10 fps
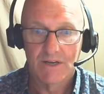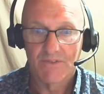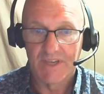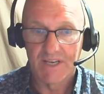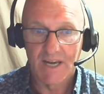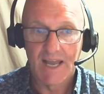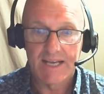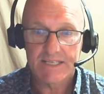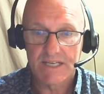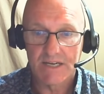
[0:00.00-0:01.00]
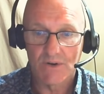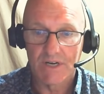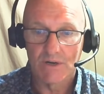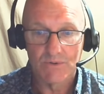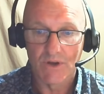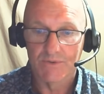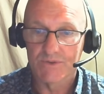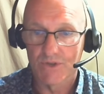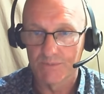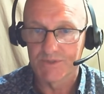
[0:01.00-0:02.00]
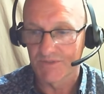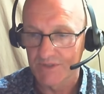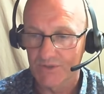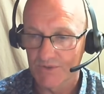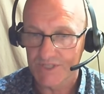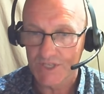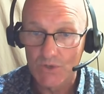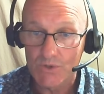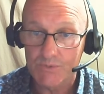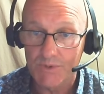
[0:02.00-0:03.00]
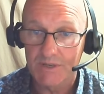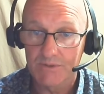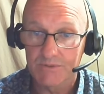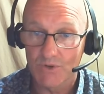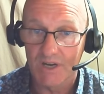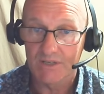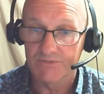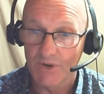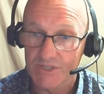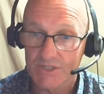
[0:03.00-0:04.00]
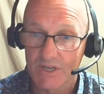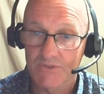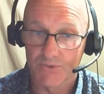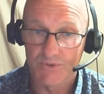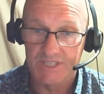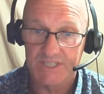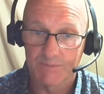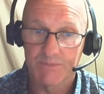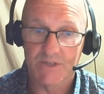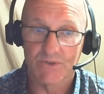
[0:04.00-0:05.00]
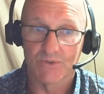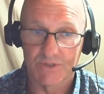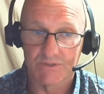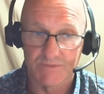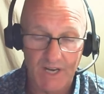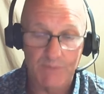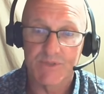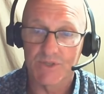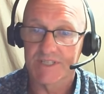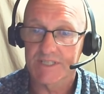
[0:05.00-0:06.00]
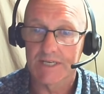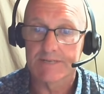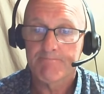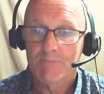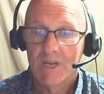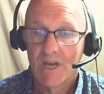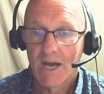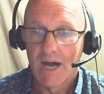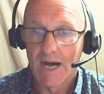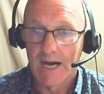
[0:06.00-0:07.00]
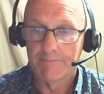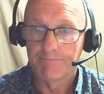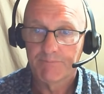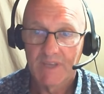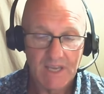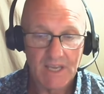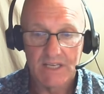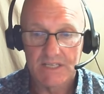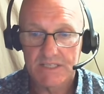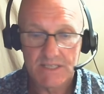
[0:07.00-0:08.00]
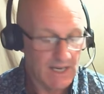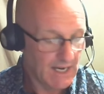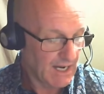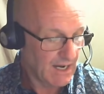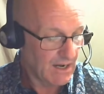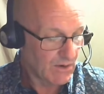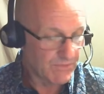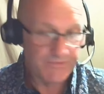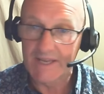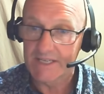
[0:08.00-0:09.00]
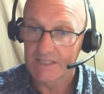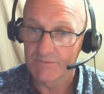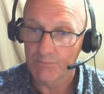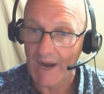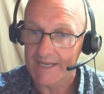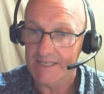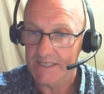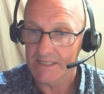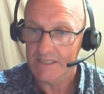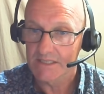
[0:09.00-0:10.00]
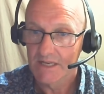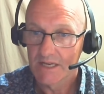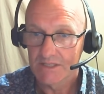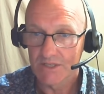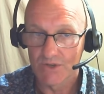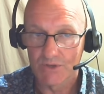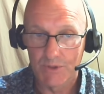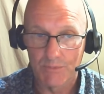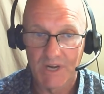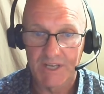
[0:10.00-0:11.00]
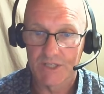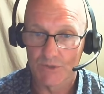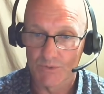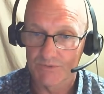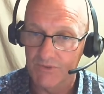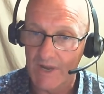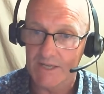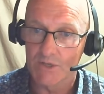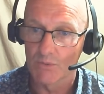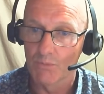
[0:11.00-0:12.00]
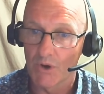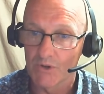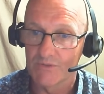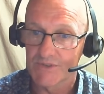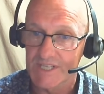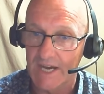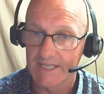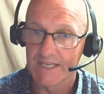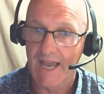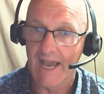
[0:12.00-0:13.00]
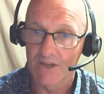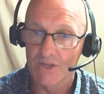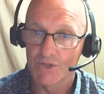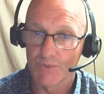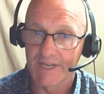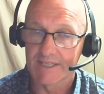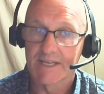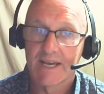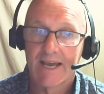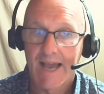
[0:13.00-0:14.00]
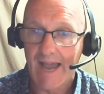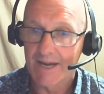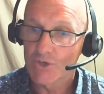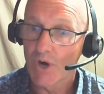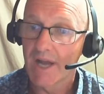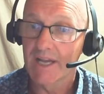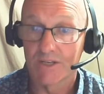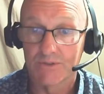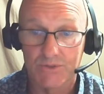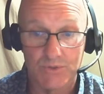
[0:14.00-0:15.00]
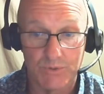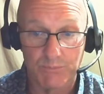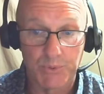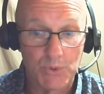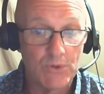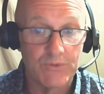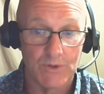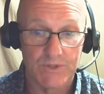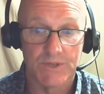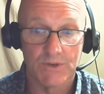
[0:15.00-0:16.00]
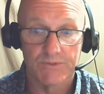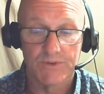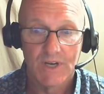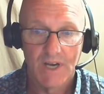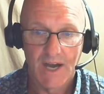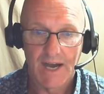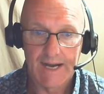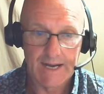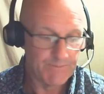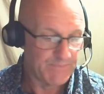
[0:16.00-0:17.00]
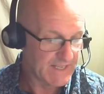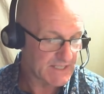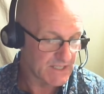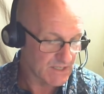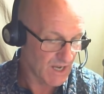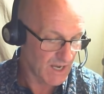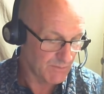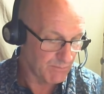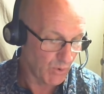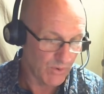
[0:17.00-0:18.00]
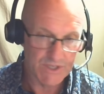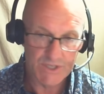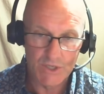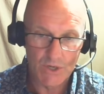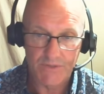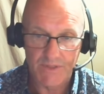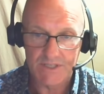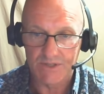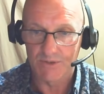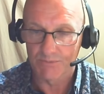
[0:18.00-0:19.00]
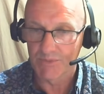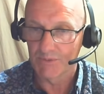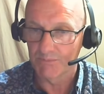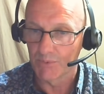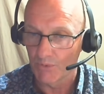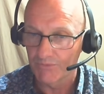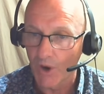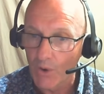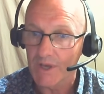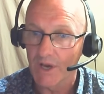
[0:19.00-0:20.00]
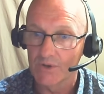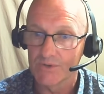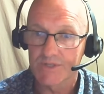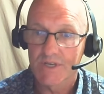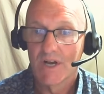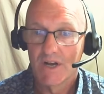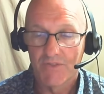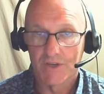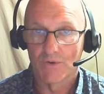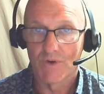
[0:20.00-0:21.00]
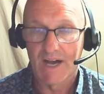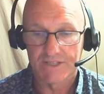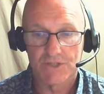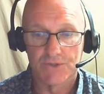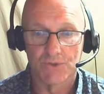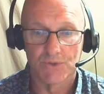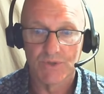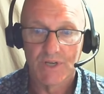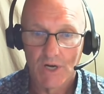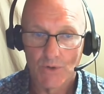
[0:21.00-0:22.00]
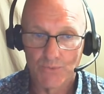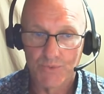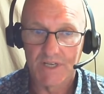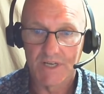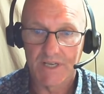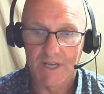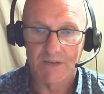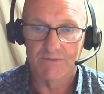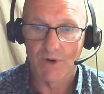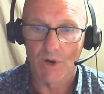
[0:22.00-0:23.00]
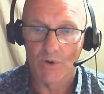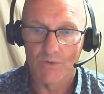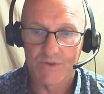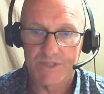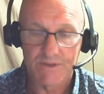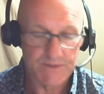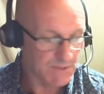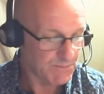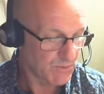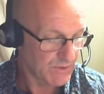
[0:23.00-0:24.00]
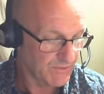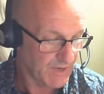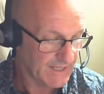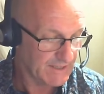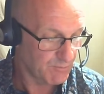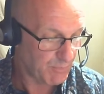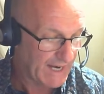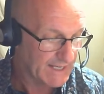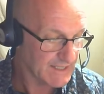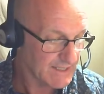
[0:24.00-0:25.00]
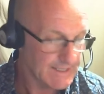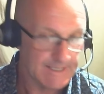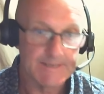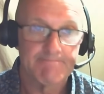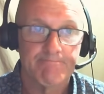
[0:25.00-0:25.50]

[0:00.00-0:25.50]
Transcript: The last area in terms of the sort of skills we're trying to foster through this subject, or develop, should I say, is reflective practices. So the ability to reflect on what you've studied, how you're doing it, and trying to improve yourself. This is an important skill, and this is the portfolios that you're asked to do really involves some reflective practices.